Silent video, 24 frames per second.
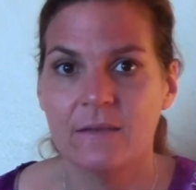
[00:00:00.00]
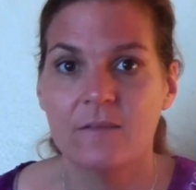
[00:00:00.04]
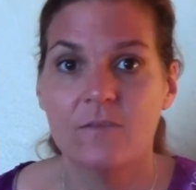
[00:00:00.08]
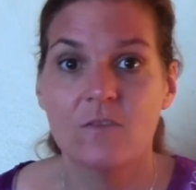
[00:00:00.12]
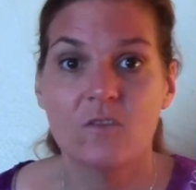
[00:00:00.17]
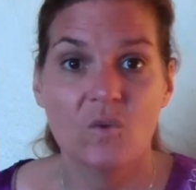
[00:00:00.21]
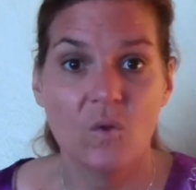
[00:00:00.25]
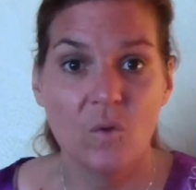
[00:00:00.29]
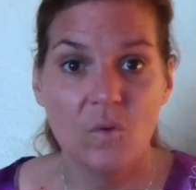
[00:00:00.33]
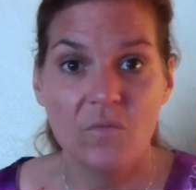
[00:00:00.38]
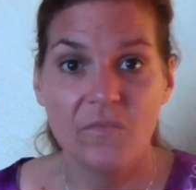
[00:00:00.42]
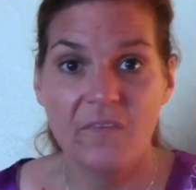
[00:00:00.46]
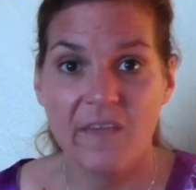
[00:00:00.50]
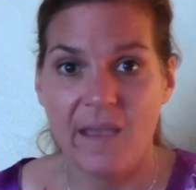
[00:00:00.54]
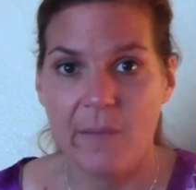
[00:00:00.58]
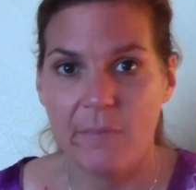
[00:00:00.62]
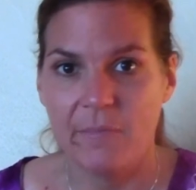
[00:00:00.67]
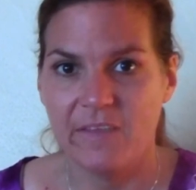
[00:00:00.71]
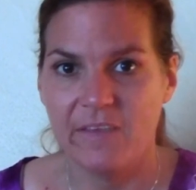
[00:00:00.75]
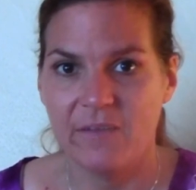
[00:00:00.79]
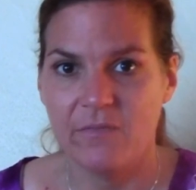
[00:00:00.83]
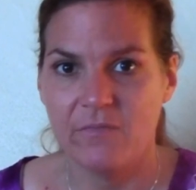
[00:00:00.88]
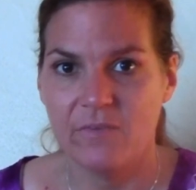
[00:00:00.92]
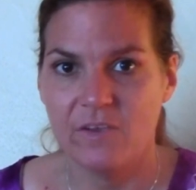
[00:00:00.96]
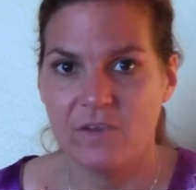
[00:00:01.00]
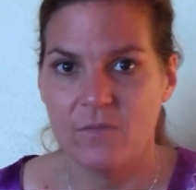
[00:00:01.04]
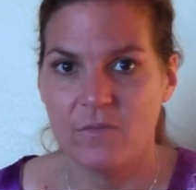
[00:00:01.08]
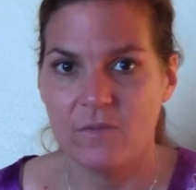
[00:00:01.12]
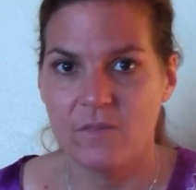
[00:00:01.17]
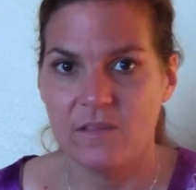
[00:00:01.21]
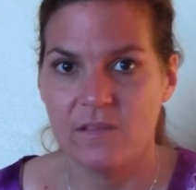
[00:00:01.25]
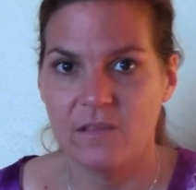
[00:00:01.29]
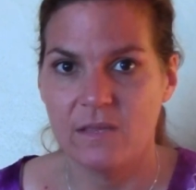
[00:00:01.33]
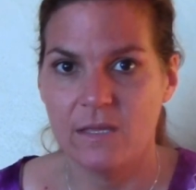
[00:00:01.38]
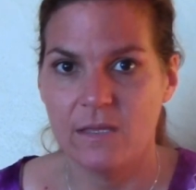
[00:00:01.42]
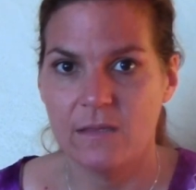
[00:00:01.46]
soul family
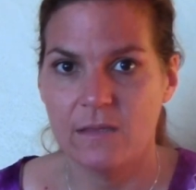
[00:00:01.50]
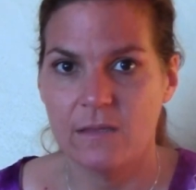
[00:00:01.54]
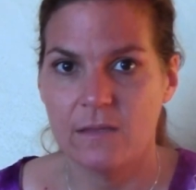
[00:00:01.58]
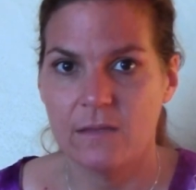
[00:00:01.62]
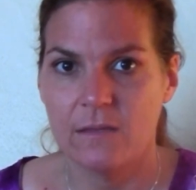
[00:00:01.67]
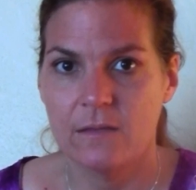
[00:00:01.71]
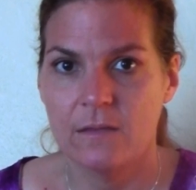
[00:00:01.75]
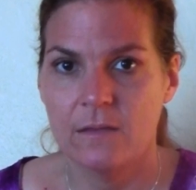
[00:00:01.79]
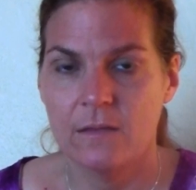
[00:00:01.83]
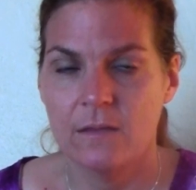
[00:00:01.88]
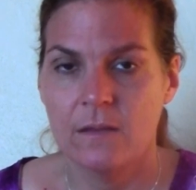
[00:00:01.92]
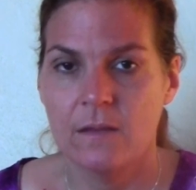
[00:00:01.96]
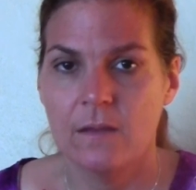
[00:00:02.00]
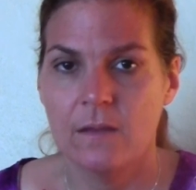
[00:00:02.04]
frequencies.